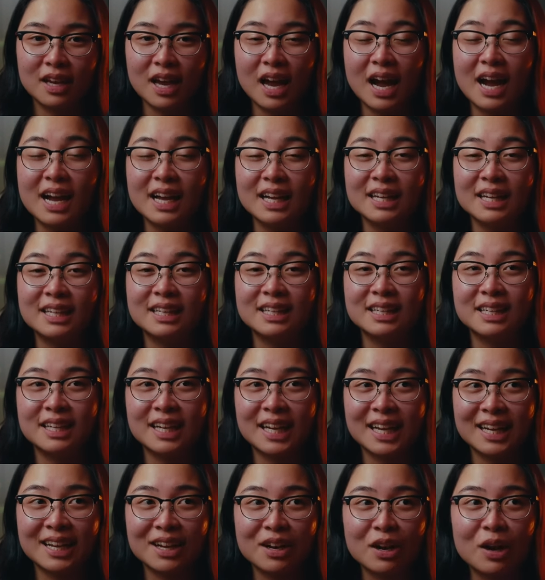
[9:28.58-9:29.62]
I
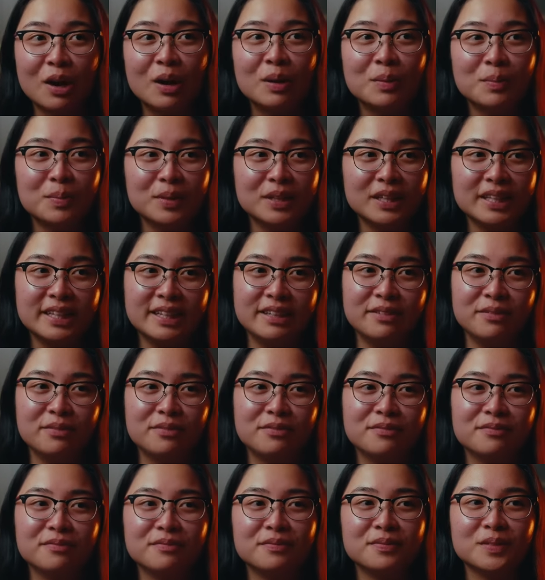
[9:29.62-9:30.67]
cannot believe
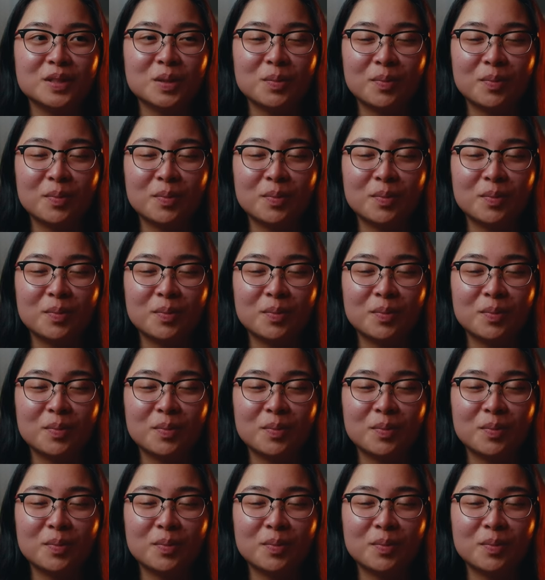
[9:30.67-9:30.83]
the